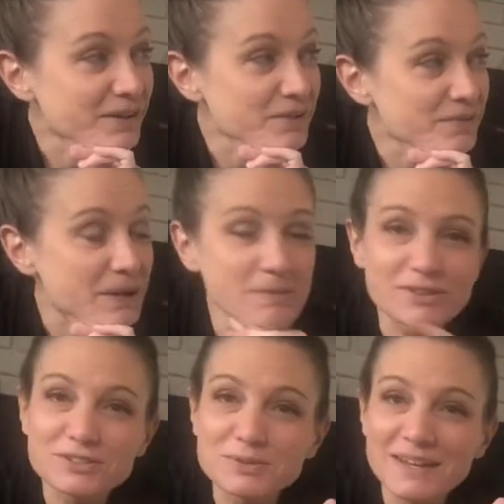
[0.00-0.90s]
maybe
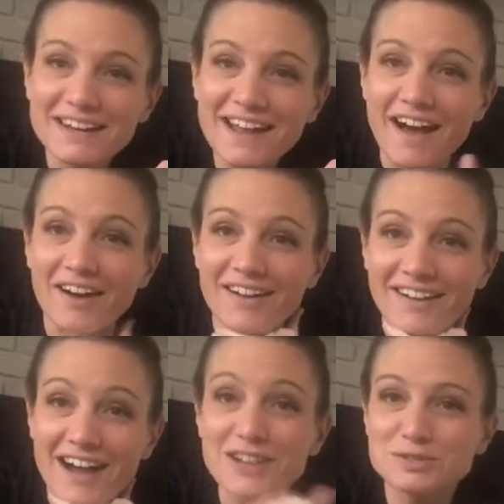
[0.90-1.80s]
they'll tweet it out.
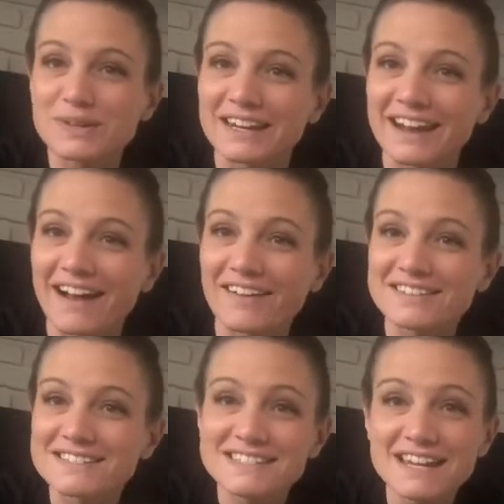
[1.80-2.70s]
I'll tweet it out.
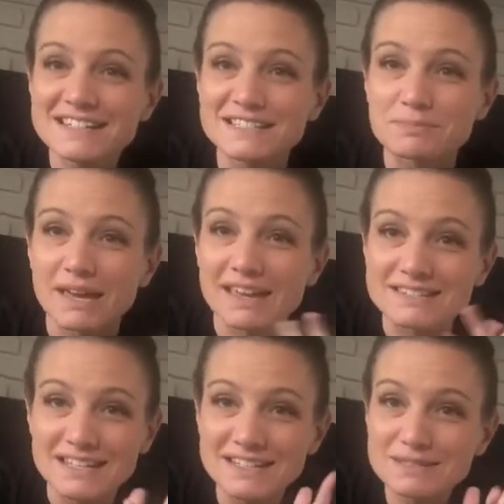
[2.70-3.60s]
Send it to me.
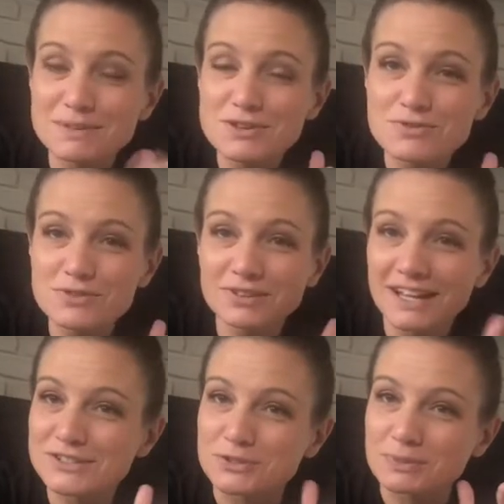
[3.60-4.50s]
Send it to me in Google
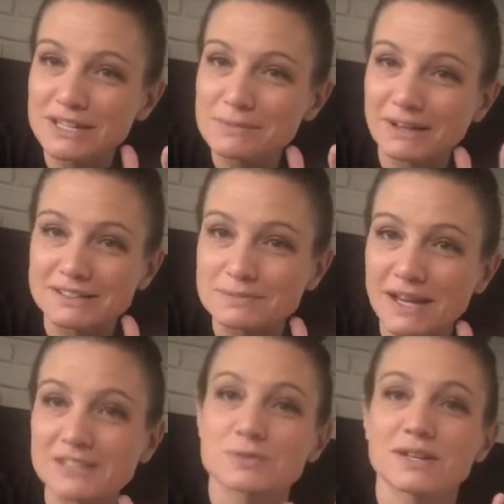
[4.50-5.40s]
Classroom or email it to me.
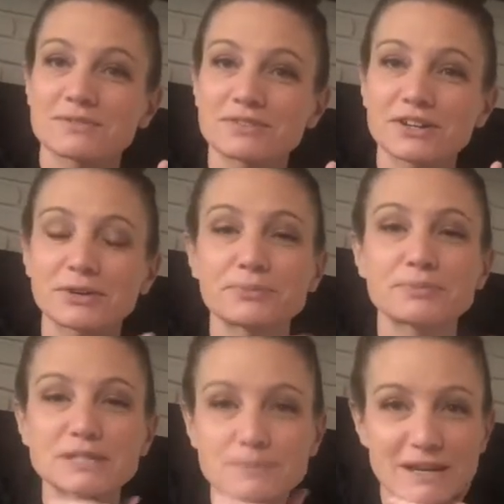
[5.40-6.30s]
I'll tweet it for you.
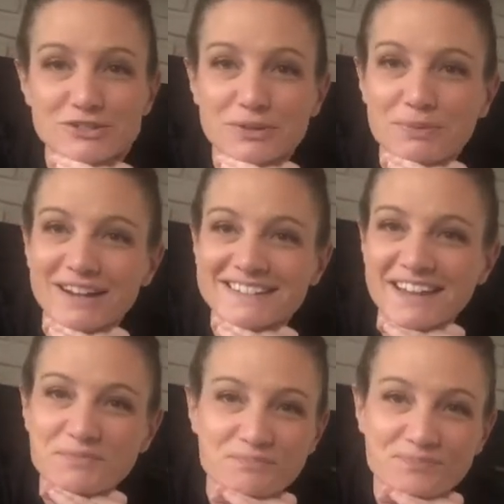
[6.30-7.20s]
But it's Patriot Pride Day.
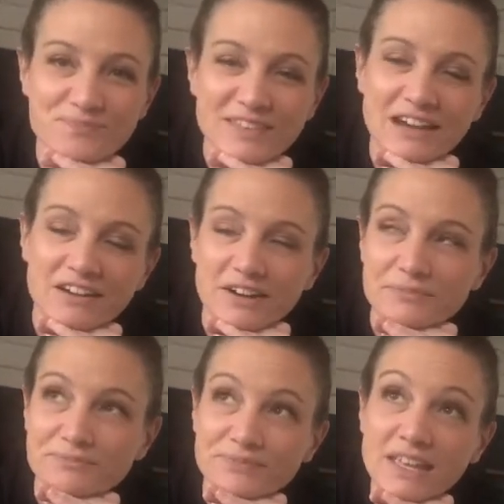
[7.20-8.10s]
All right.
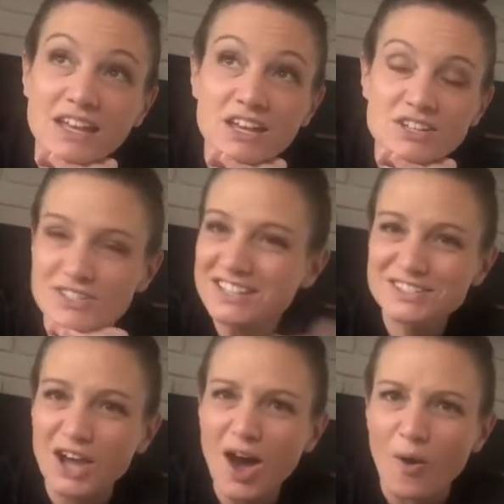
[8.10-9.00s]
So let's
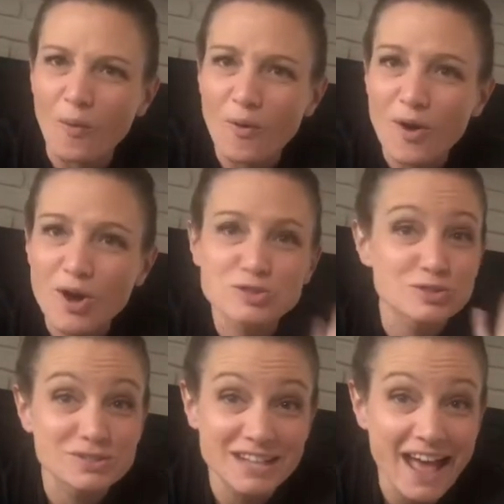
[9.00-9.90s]
go. So
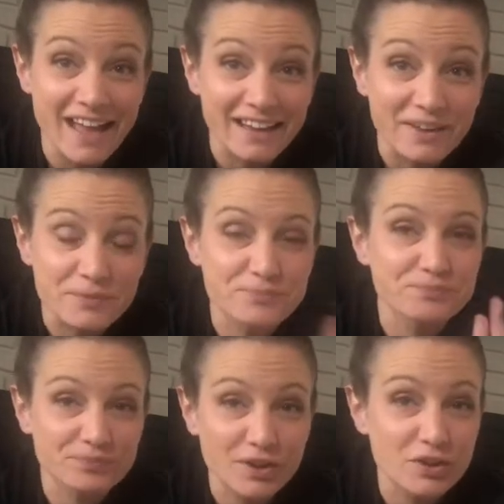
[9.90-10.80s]
today,
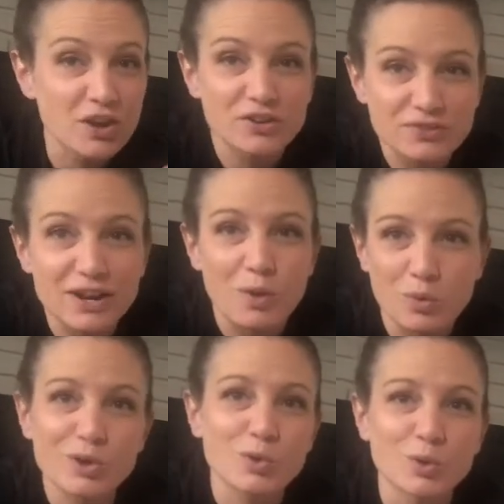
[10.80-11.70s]
you got to figure out
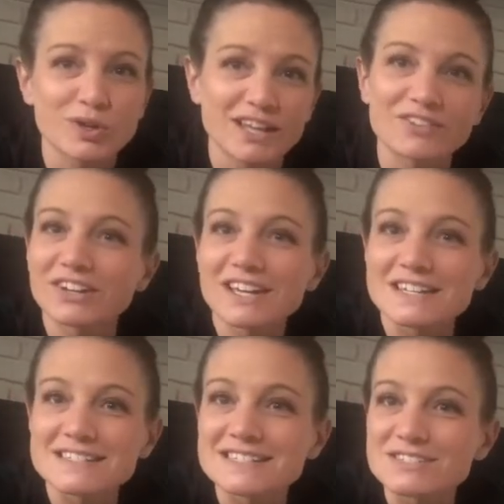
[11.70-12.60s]
what a corollary
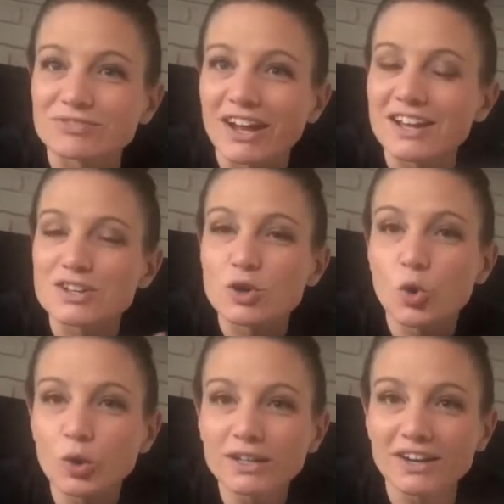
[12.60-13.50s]
is, right?
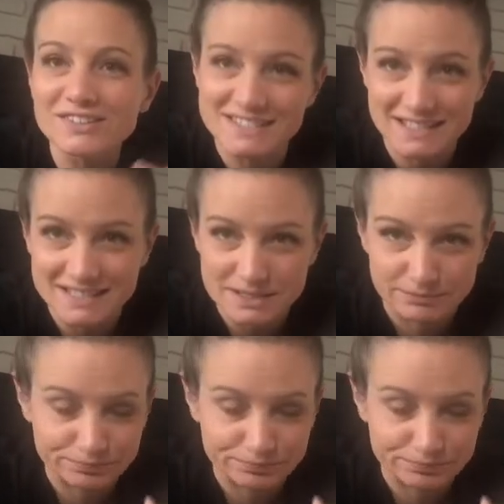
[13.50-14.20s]
Corollary is this.